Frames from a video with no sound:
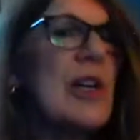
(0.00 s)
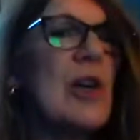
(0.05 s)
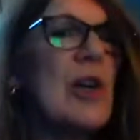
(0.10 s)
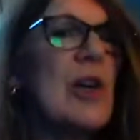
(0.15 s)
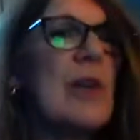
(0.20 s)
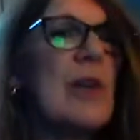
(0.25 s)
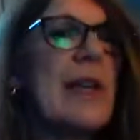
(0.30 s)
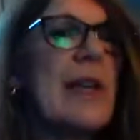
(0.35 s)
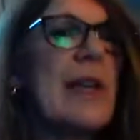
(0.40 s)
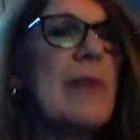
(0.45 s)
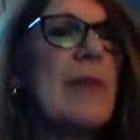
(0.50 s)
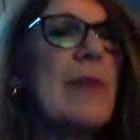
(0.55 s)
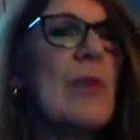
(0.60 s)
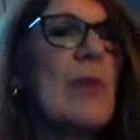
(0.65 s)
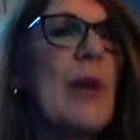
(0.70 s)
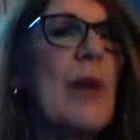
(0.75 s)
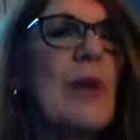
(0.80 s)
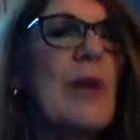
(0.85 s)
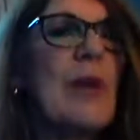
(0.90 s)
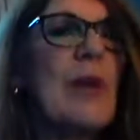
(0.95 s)
only
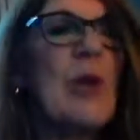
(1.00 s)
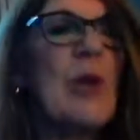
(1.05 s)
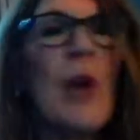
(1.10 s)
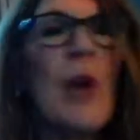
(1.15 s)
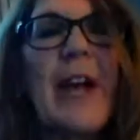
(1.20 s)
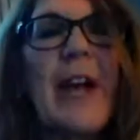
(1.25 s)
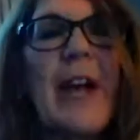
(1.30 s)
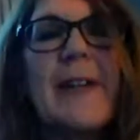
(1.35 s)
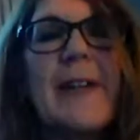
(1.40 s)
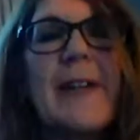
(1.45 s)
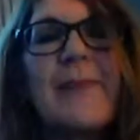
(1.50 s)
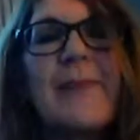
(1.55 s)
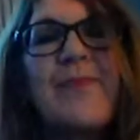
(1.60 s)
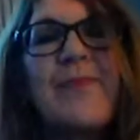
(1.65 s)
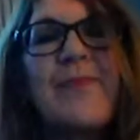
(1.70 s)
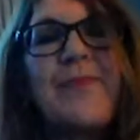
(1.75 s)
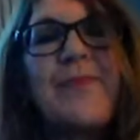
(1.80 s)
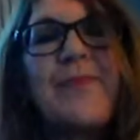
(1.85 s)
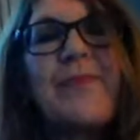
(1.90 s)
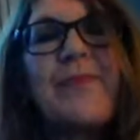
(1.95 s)
when required.
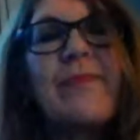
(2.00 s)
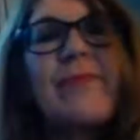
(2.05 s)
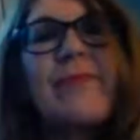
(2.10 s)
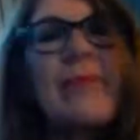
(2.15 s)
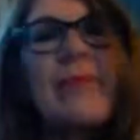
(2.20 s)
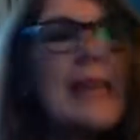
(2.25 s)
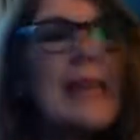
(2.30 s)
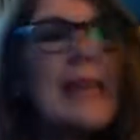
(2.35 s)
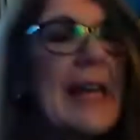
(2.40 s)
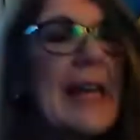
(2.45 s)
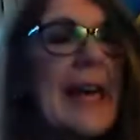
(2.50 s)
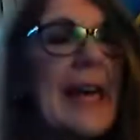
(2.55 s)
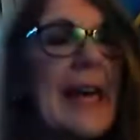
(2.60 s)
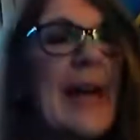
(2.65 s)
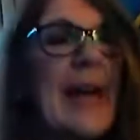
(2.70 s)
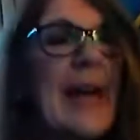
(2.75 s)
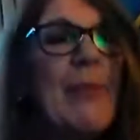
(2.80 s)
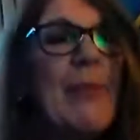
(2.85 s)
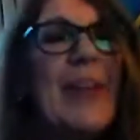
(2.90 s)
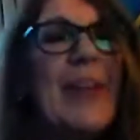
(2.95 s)

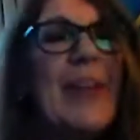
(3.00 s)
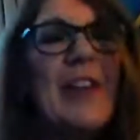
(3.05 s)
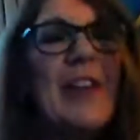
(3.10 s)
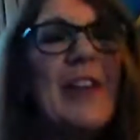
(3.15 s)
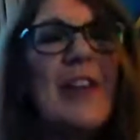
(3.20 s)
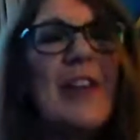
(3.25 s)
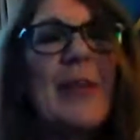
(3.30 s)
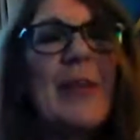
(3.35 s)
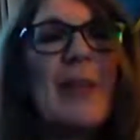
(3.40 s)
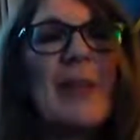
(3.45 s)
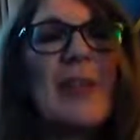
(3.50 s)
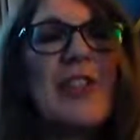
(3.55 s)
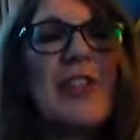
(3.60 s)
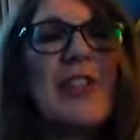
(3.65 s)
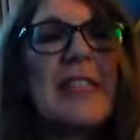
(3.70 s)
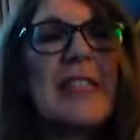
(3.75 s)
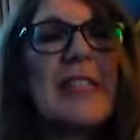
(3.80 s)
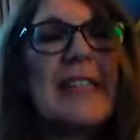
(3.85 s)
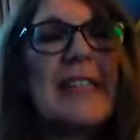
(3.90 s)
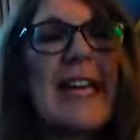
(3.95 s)
Thank you very
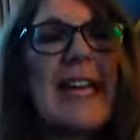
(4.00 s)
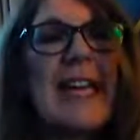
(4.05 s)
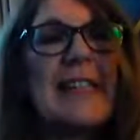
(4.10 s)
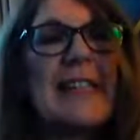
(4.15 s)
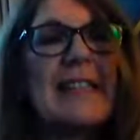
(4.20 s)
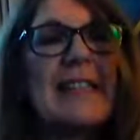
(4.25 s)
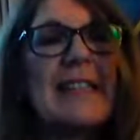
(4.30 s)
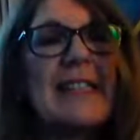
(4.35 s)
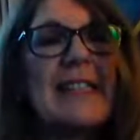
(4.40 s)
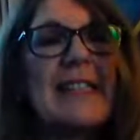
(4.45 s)
much. As I said, this